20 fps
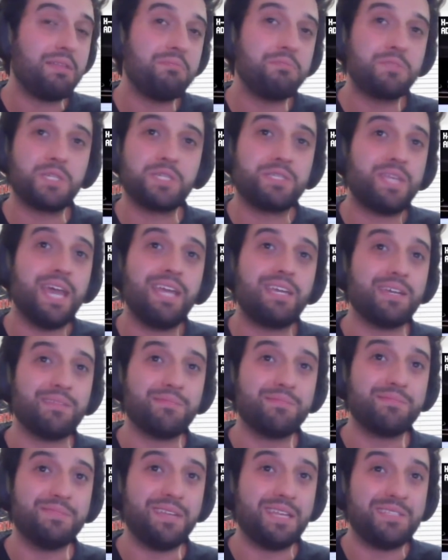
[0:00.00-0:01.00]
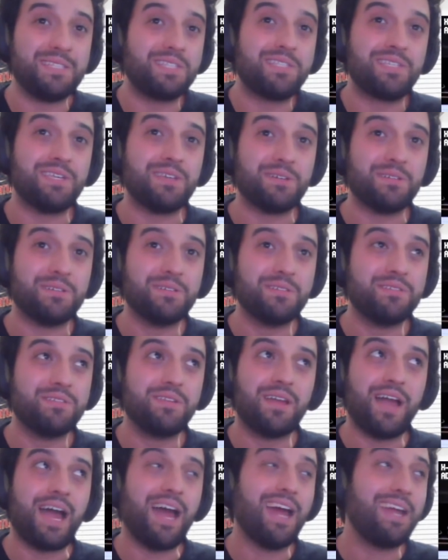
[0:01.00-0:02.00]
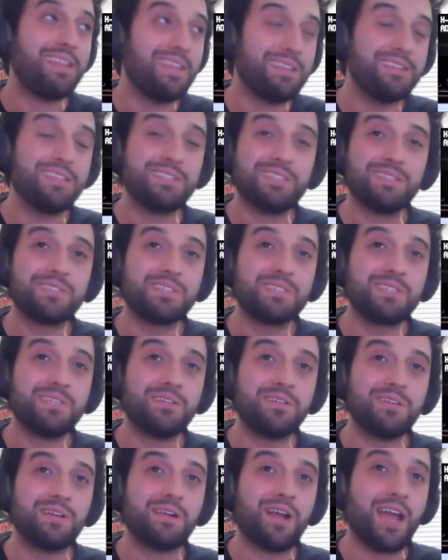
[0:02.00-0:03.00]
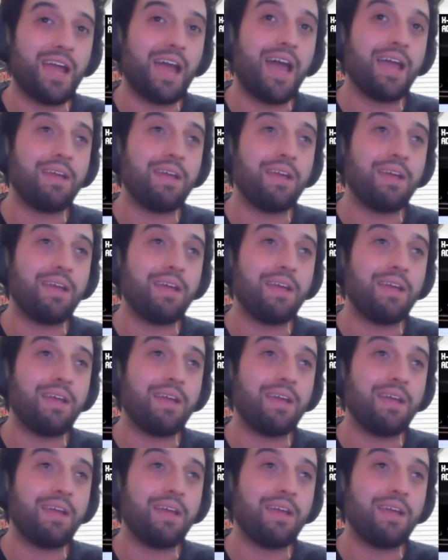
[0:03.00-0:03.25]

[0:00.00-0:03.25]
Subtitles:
just take it. It's a steal. I think this is a steal here.